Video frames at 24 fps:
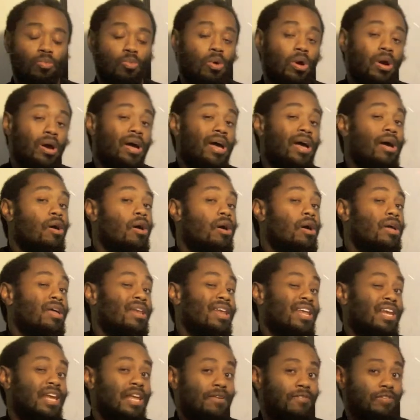what I
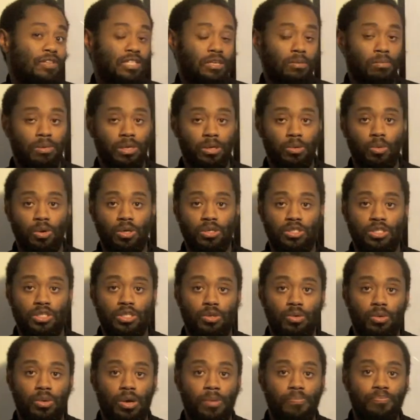inevitably want
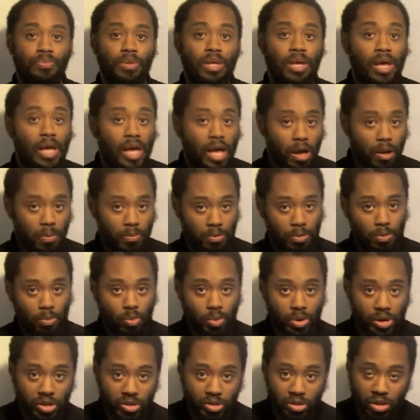to um, help
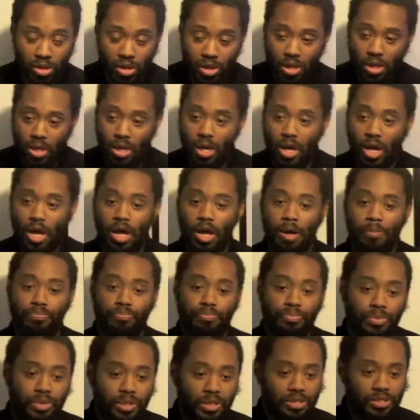them with.
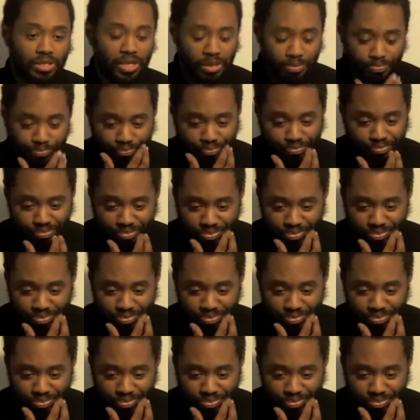Um, you see,